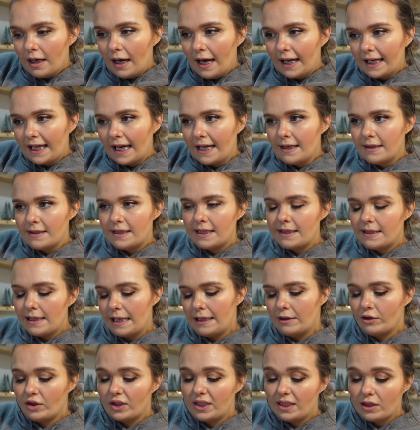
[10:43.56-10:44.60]
again
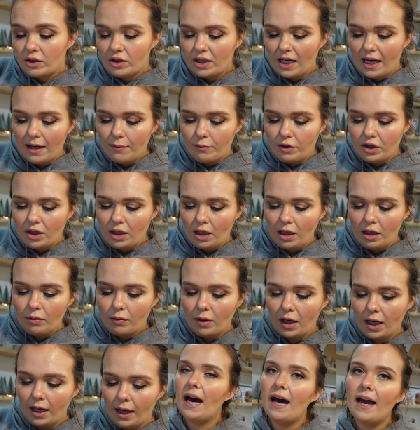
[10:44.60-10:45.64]
today just to share with you.
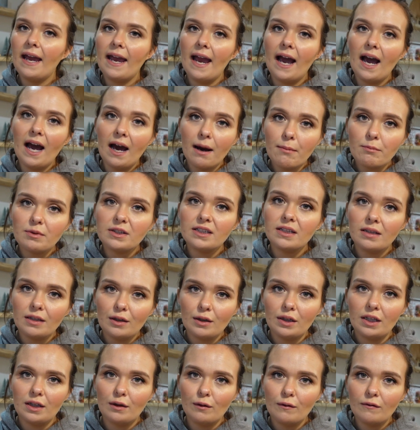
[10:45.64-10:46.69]
I
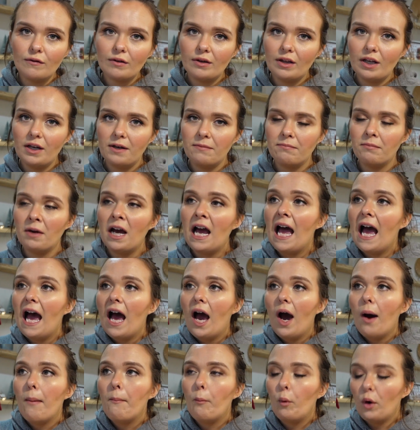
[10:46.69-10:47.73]
absolutely love them.
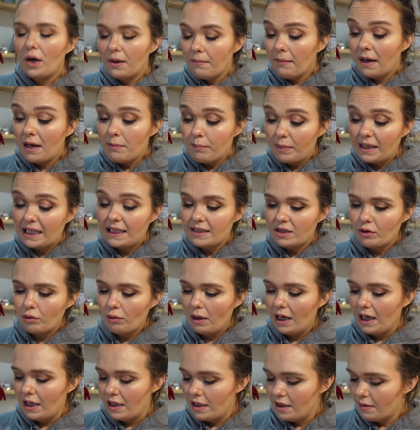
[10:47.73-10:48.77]
One of my biggest
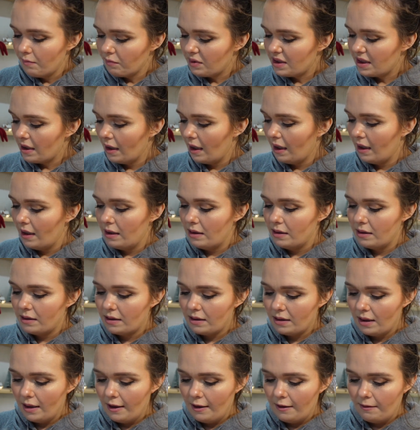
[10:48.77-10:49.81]
gripes
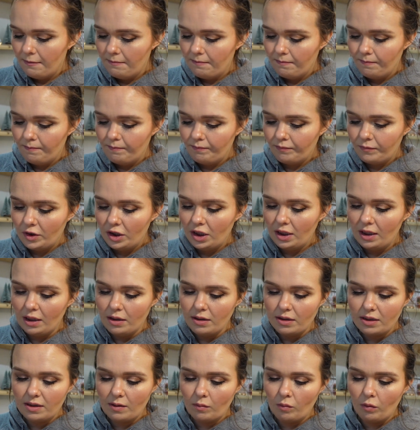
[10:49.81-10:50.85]
as you
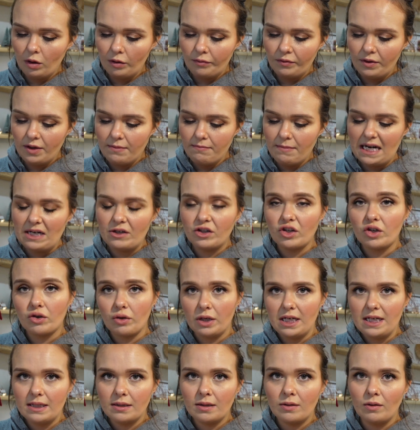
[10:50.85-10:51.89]
know, someone that
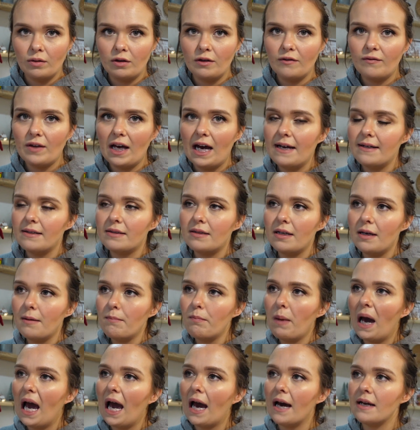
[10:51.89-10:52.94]
menstruates and all of that, is
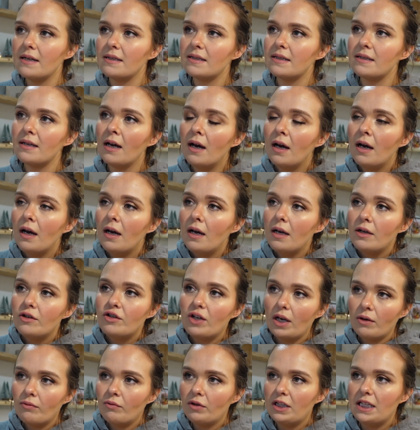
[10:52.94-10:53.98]
that pads
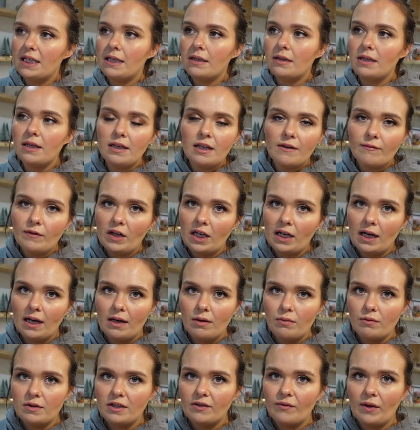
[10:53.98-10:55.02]
generally in the evening
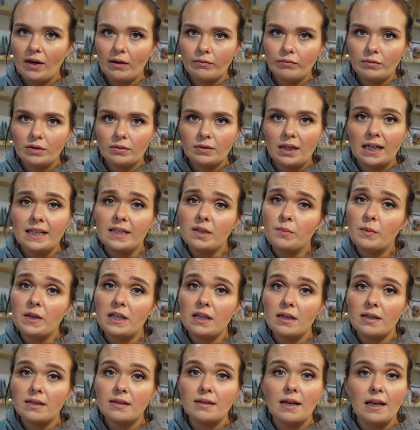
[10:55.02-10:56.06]
I always found like to
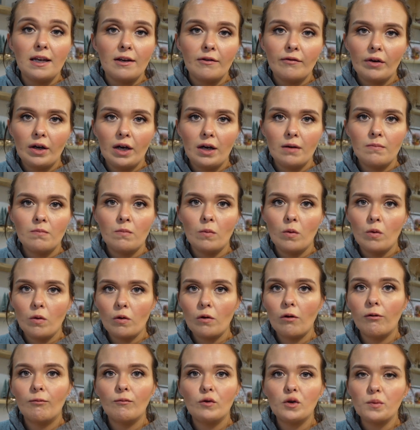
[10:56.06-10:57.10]
be the safer and
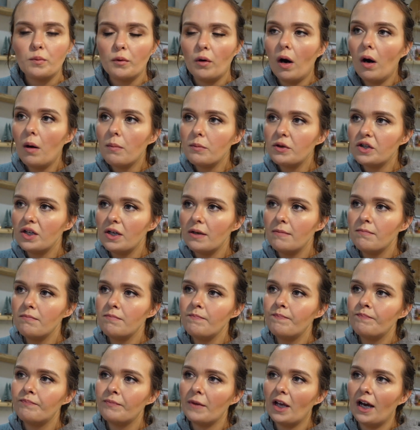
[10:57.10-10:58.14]
more comfortable
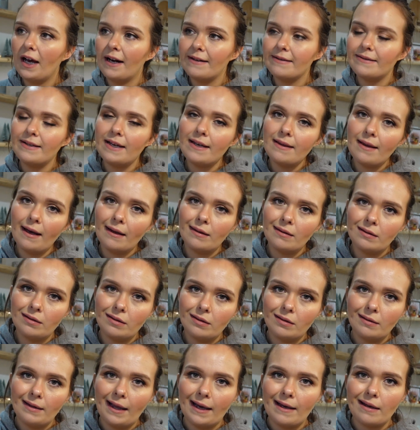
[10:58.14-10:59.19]
option. And I say
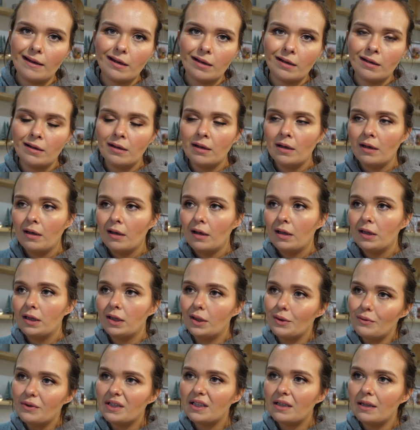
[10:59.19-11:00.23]
that like
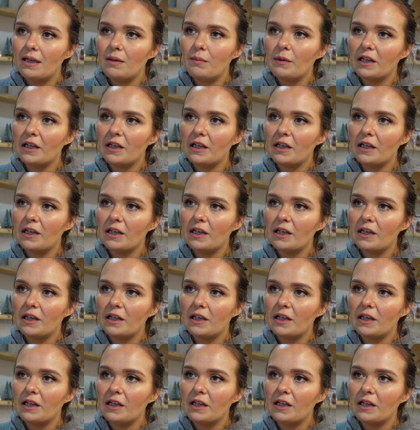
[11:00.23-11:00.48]
loosely